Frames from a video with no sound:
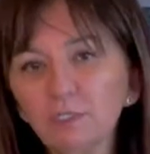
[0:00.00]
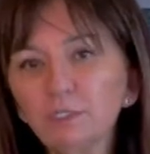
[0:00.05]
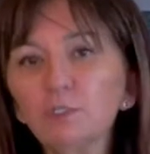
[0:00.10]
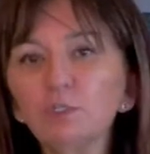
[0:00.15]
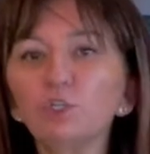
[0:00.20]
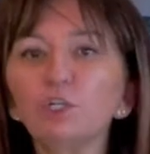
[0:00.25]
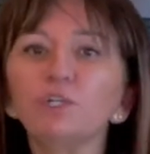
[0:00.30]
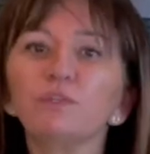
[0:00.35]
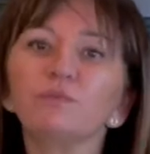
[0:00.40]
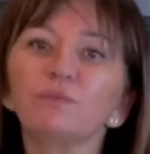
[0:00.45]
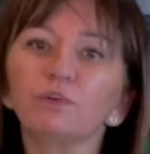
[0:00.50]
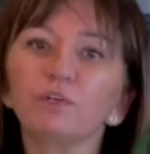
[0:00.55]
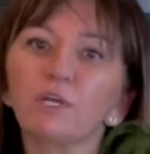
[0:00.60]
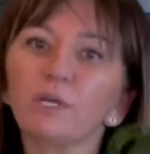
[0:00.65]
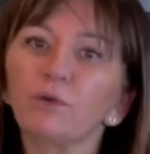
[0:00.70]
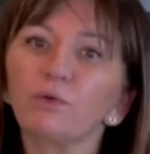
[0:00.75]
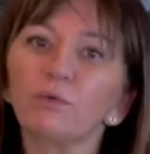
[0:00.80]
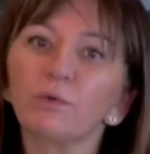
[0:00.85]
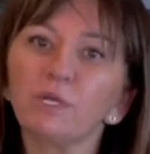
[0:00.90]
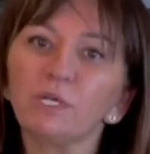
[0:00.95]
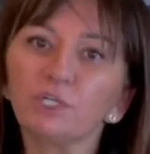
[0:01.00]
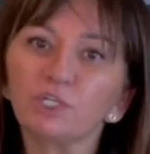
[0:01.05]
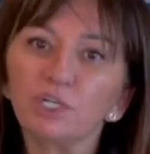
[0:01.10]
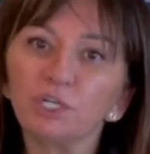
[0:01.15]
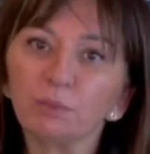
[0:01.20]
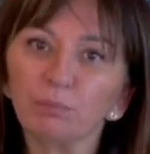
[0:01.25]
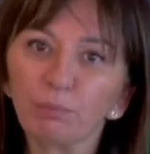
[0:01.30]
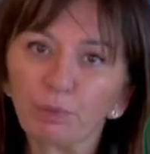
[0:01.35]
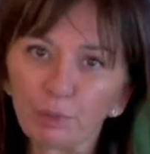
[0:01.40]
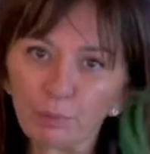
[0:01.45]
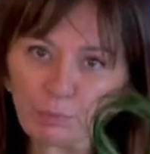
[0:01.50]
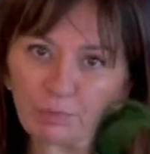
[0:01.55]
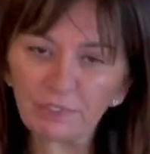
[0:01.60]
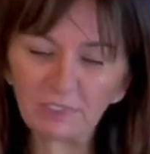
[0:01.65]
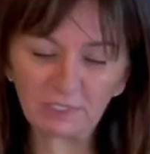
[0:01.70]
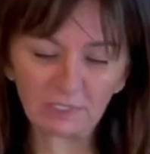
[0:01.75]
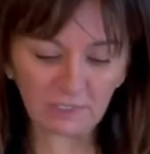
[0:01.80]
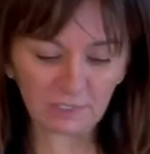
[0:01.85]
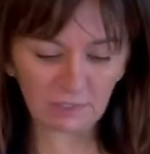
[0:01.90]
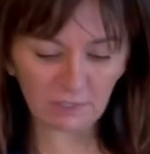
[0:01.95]
is just for decoration
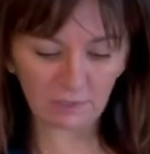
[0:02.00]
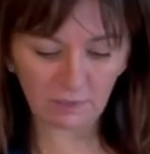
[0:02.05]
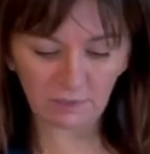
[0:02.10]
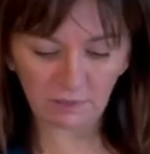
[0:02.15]
purposes.